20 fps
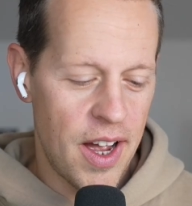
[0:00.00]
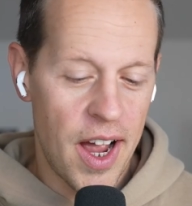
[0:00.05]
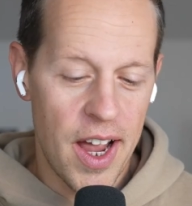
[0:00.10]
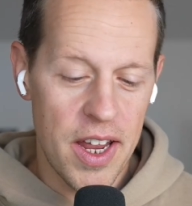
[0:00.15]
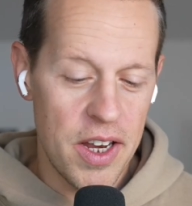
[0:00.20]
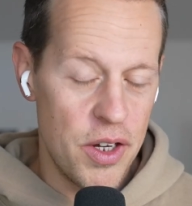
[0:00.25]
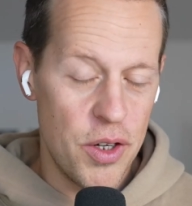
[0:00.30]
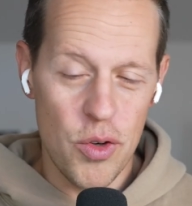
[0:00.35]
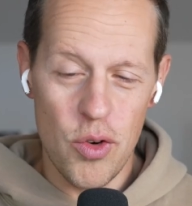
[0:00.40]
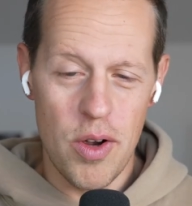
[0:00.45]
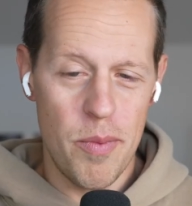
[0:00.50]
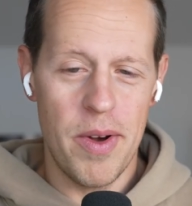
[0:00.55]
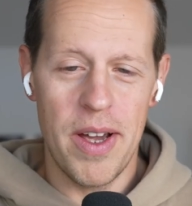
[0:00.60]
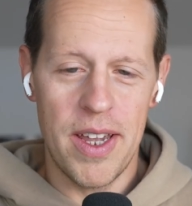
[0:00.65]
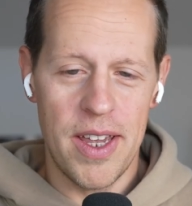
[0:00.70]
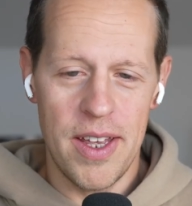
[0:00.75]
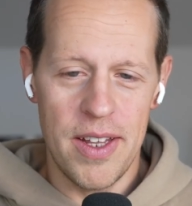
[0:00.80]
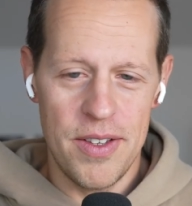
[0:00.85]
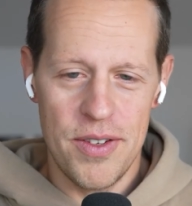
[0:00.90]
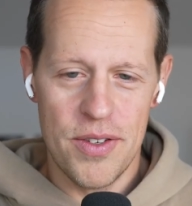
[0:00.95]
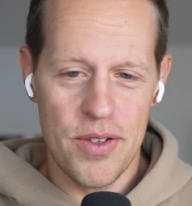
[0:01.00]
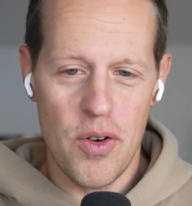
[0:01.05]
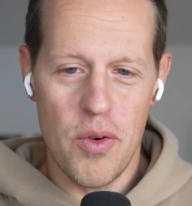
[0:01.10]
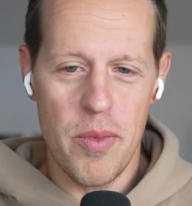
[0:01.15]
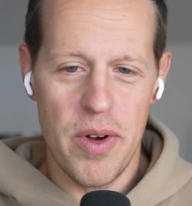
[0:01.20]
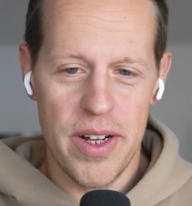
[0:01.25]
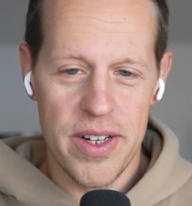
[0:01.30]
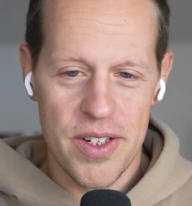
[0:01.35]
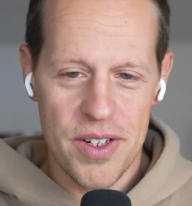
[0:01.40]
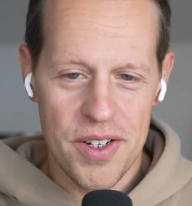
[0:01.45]
enjoy my kids so
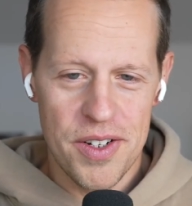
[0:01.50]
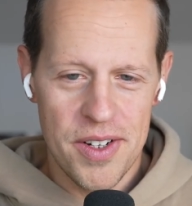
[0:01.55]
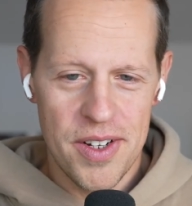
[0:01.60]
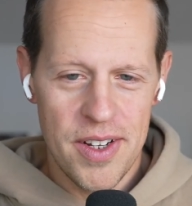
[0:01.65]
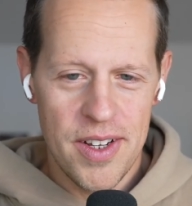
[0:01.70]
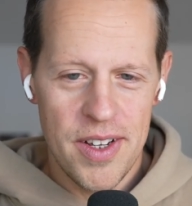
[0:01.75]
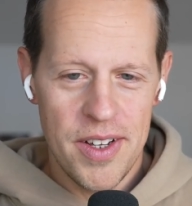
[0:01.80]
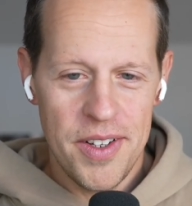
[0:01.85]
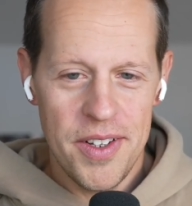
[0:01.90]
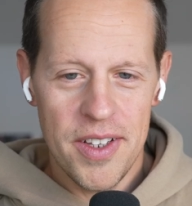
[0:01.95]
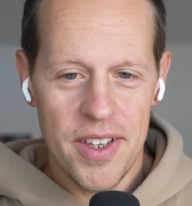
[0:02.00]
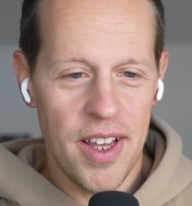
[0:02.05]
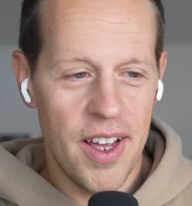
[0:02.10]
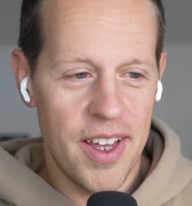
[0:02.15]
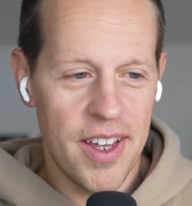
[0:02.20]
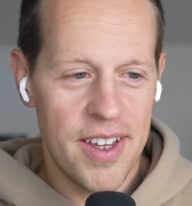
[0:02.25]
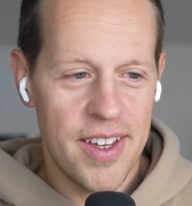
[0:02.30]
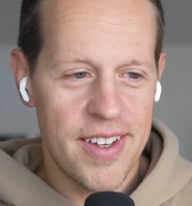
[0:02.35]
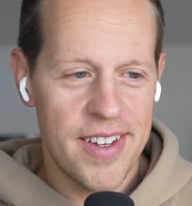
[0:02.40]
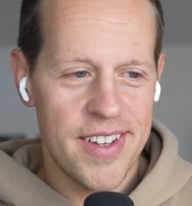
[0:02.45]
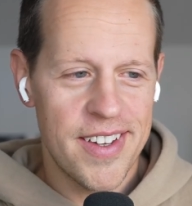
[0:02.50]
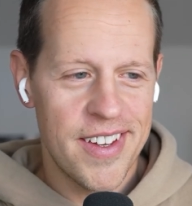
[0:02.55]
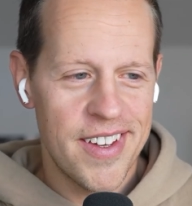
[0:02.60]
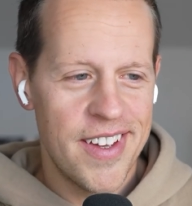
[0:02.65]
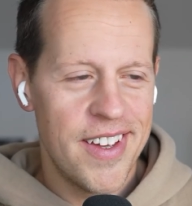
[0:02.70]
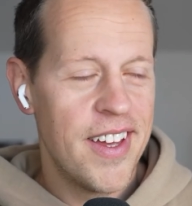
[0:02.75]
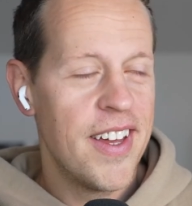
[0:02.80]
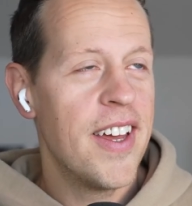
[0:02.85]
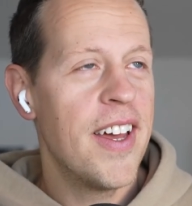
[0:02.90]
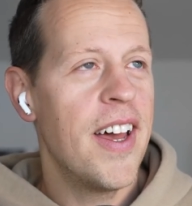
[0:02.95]
much. Like,
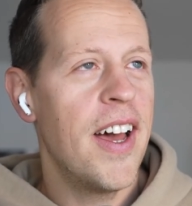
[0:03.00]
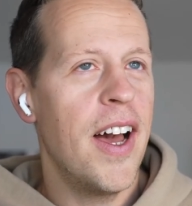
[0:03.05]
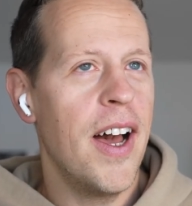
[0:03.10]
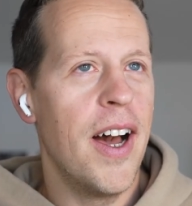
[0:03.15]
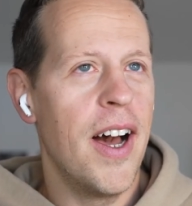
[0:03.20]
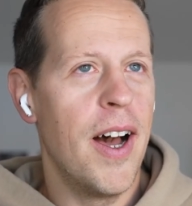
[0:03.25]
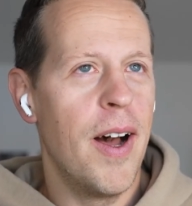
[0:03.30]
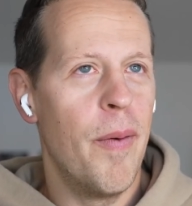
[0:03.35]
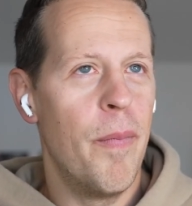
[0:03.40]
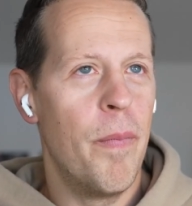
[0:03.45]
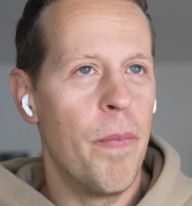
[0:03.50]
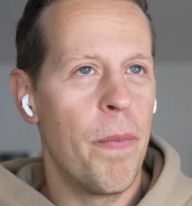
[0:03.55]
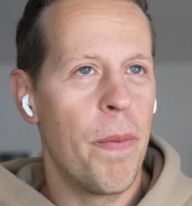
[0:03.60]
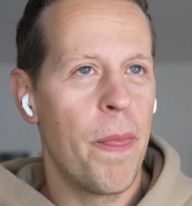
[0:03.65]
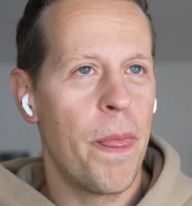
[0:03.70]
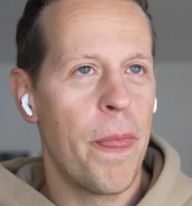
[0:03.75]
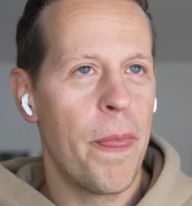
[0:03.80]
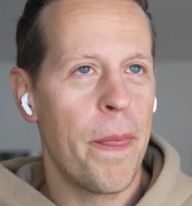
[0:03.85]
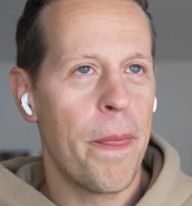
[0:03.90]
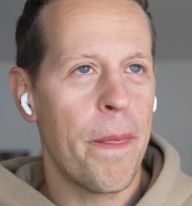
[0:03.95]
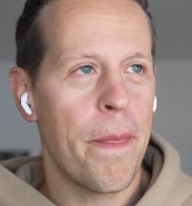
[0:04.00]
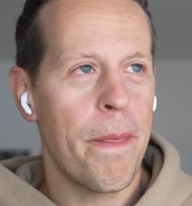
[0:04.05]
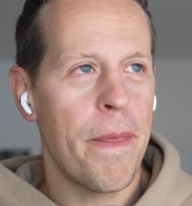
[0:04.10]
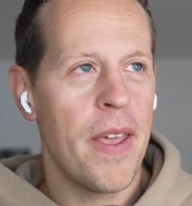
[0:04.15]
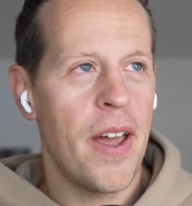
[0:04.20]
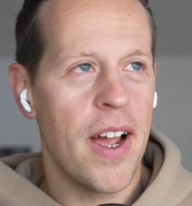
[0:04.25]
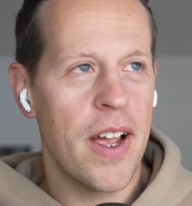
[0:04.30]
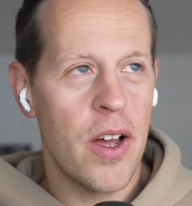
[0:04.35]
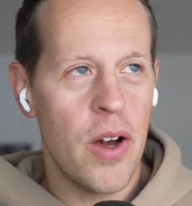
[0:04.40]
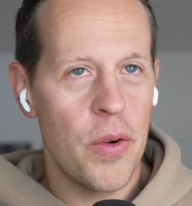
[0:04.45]

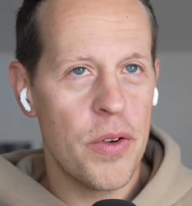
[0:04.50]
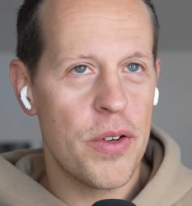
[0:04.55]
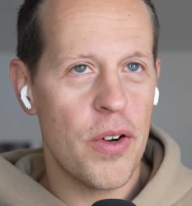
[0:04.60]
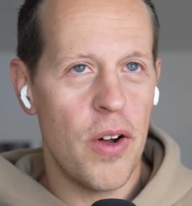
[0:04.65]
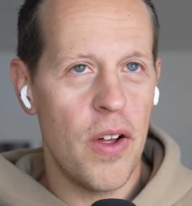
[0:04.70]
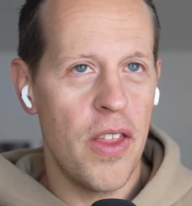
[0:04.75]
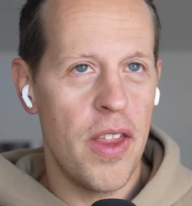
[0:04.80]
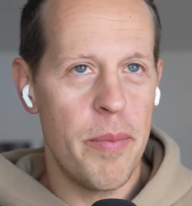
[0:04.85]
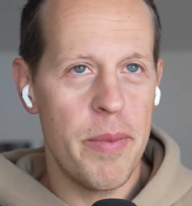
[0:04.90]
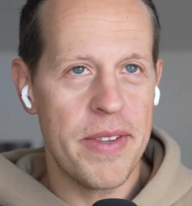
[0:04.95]
I coach all of them in